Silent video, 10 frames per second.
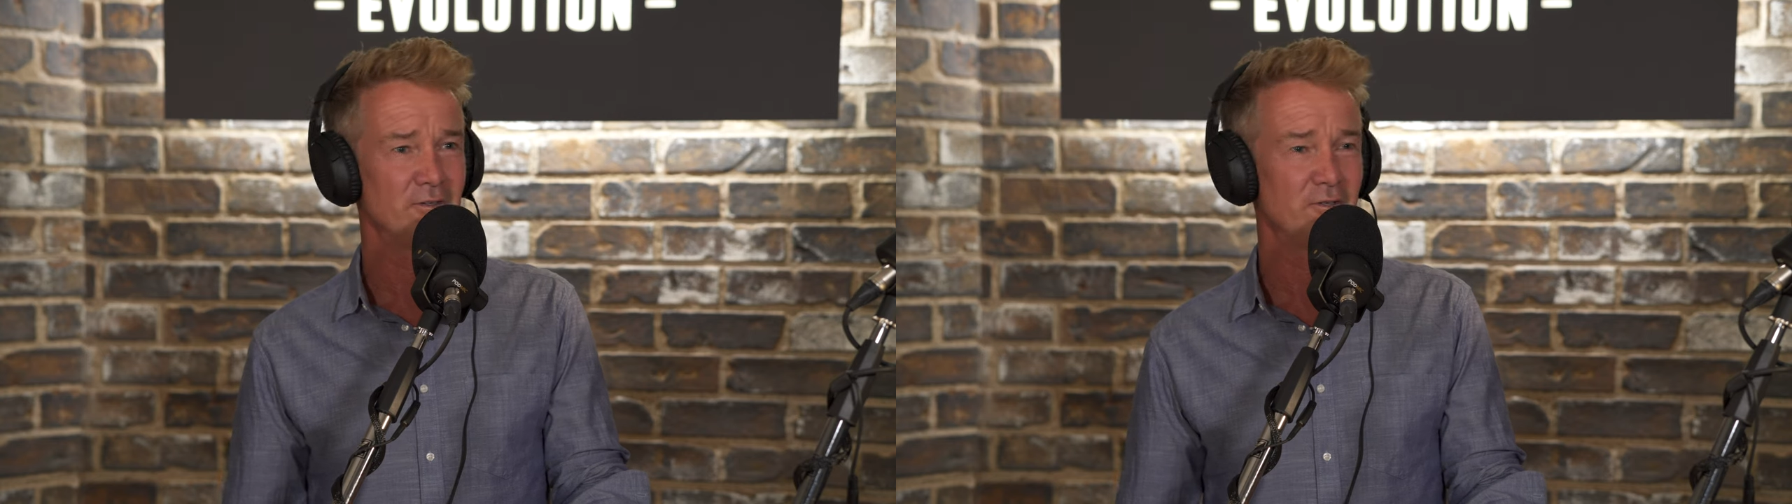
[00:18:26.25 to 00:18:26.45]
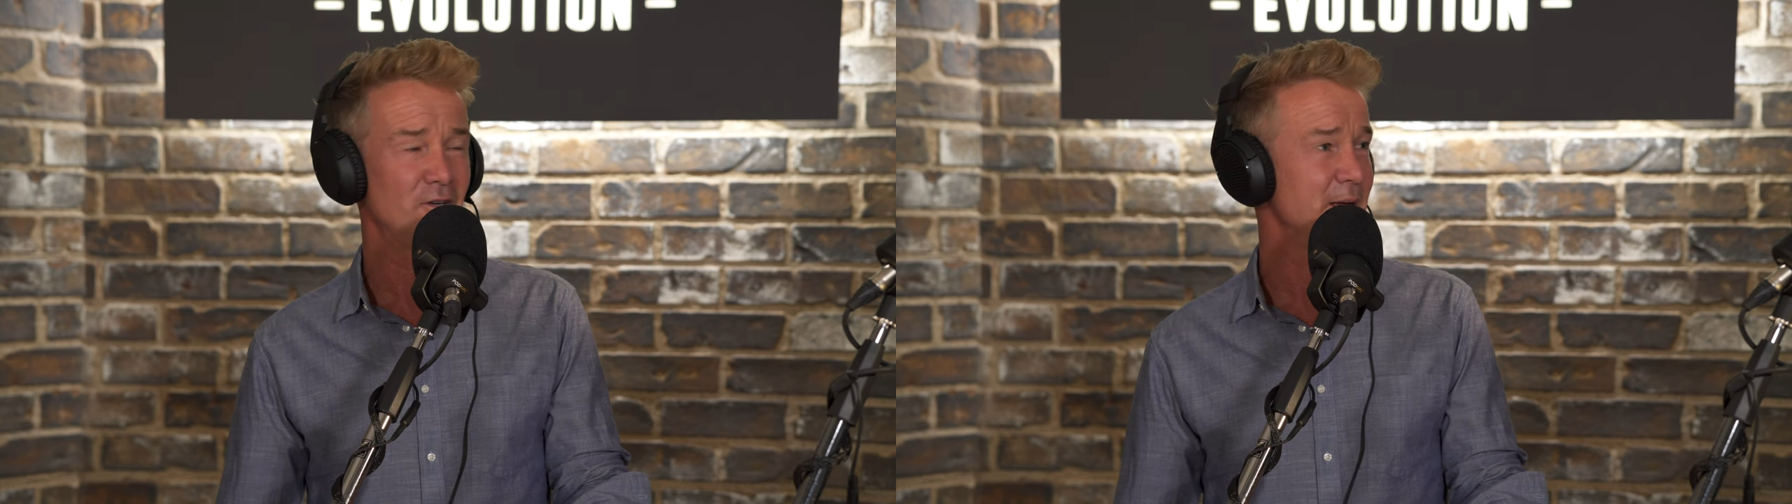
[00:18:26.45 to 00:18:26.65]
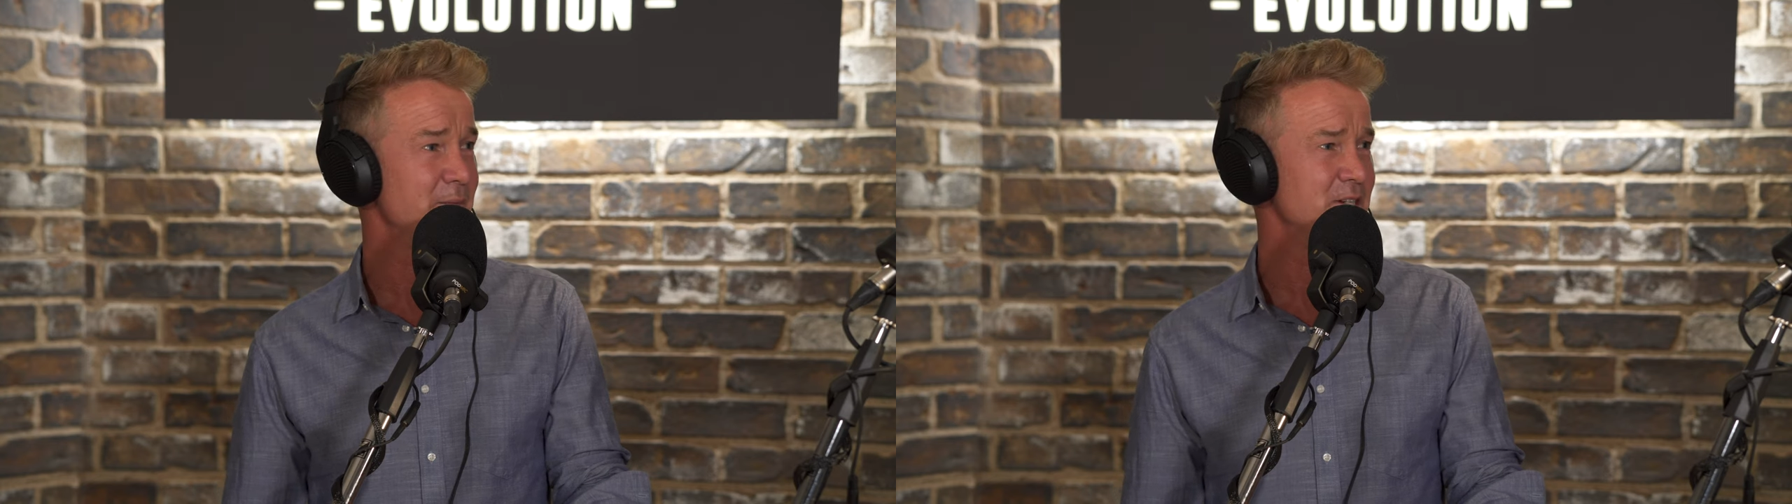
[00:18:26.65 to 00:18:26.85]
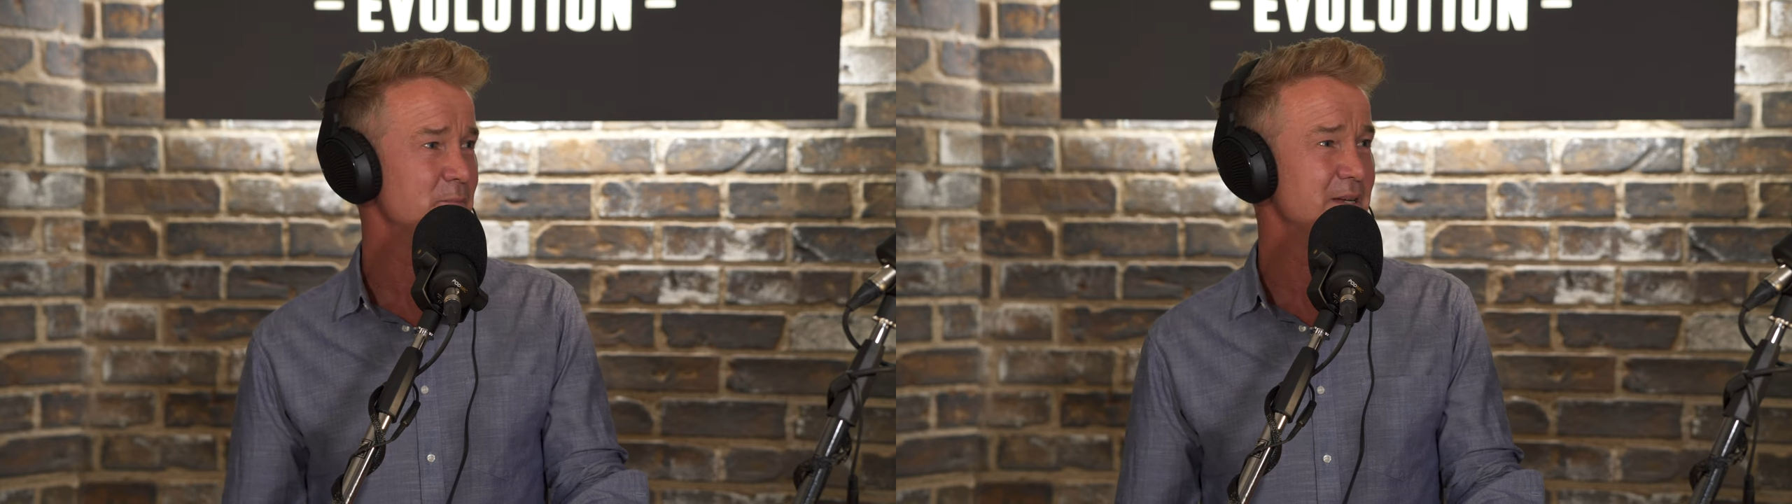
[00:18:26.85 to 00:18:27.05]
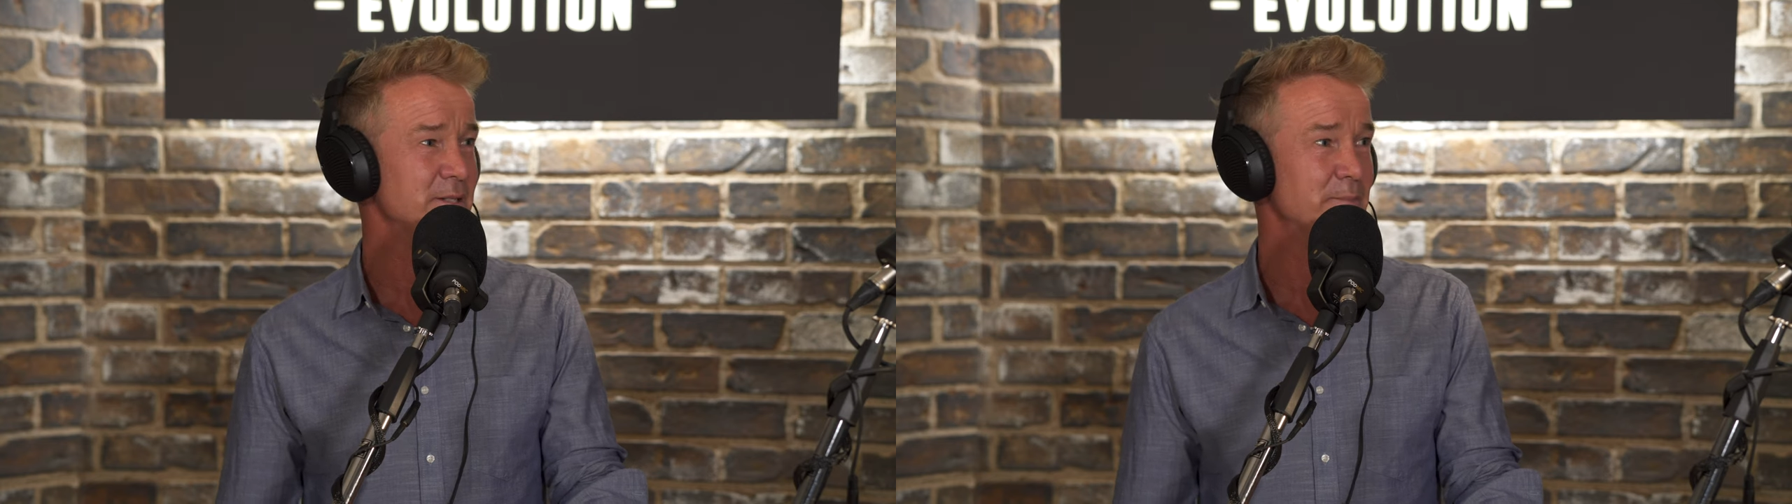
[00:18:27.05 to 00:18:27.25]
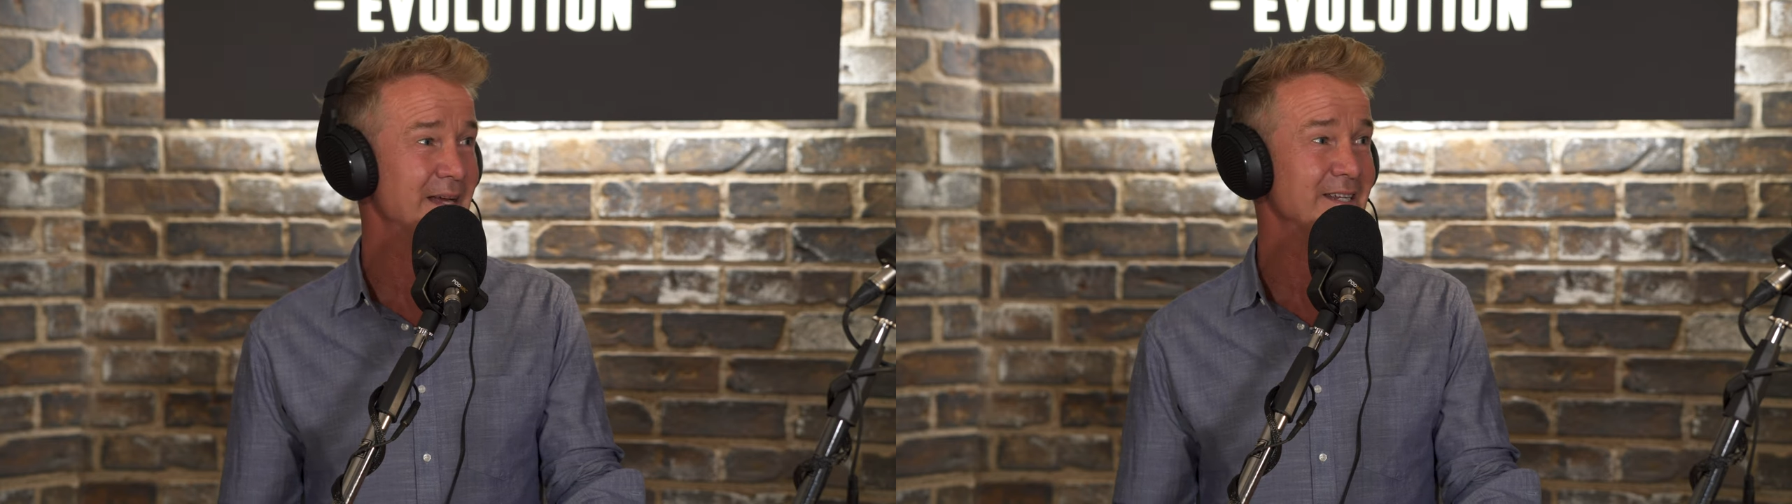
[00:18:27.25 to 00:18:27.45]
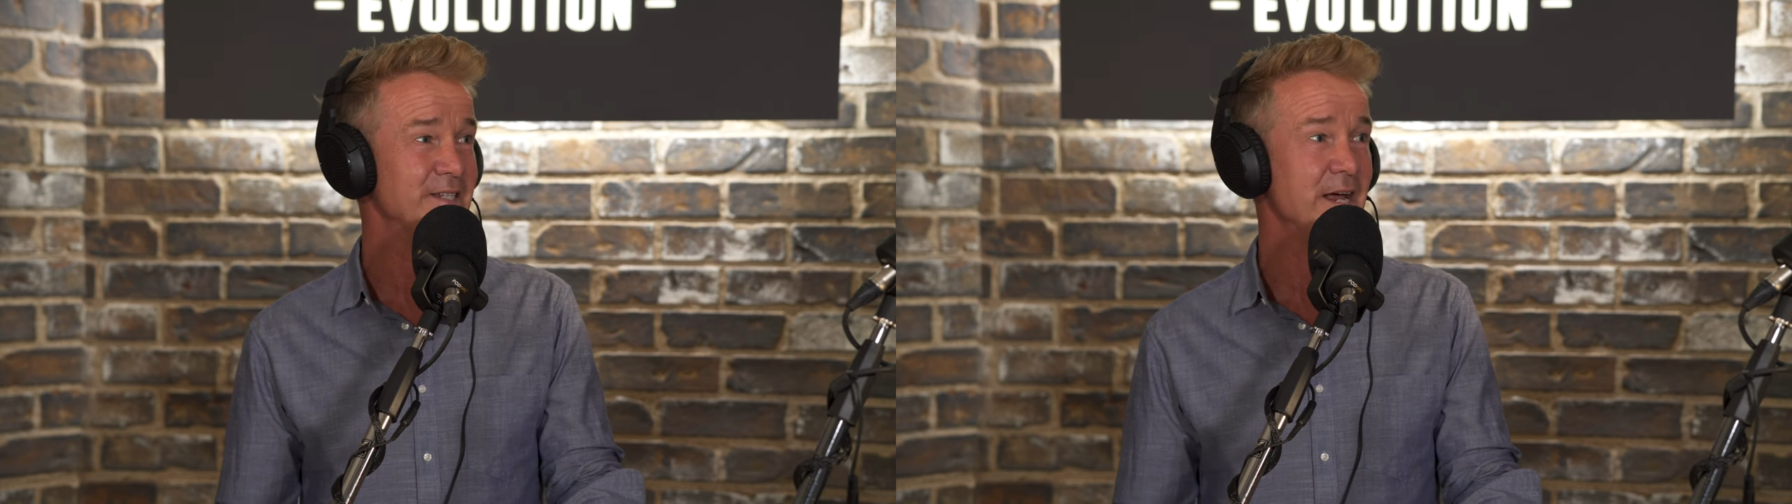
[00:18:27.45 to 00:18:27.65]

Lululemon to be as big as